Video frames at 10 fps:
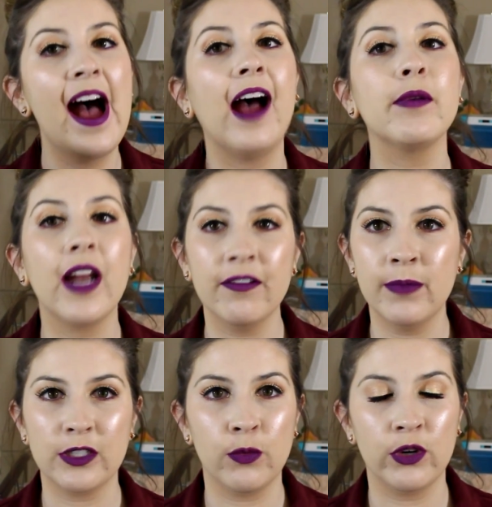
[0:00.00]
I'm gonna have
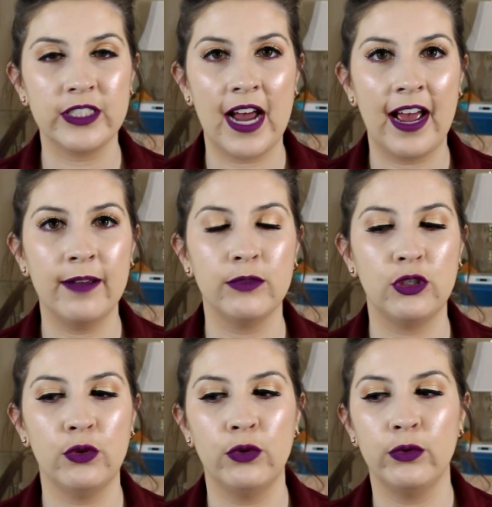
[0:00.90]
much more time
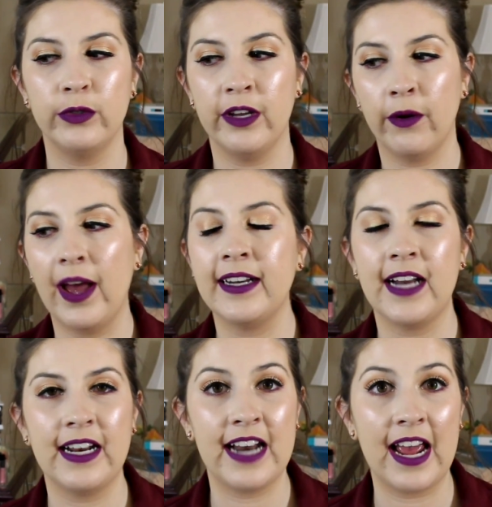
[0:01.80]
to, edit
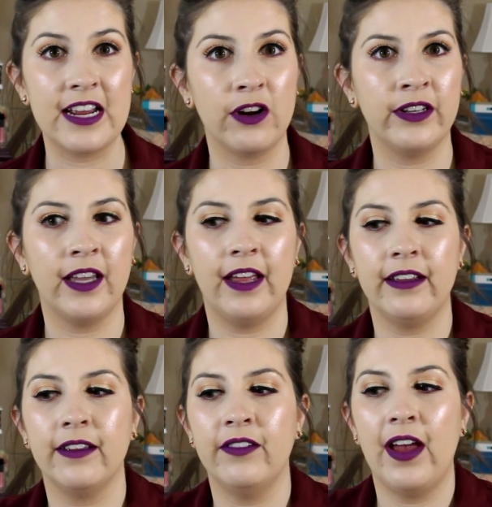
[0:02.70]
at night and
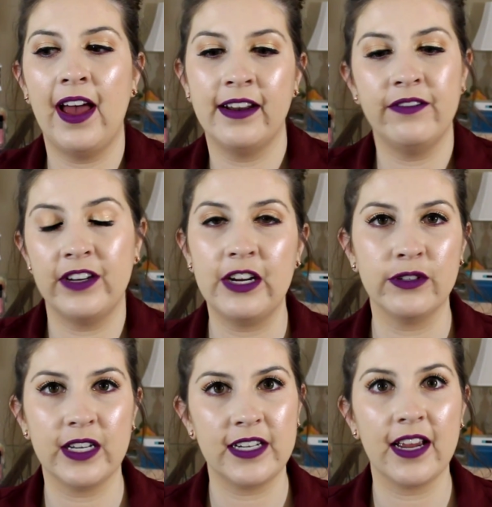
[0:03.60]
like edit
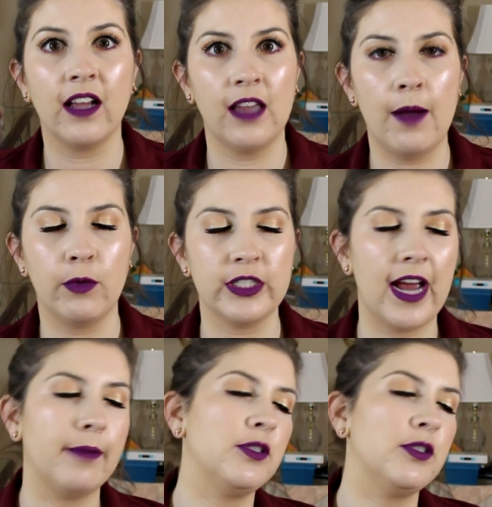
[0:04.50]
videos that take a lot more time.